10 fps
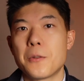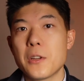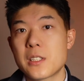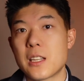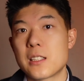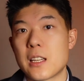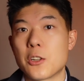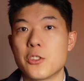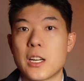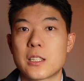first test I
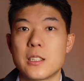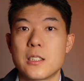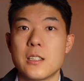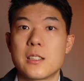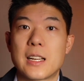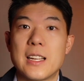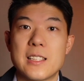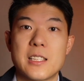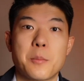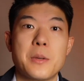conducted is the
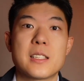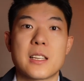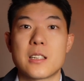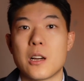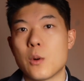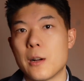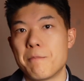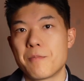classic Pisa tower.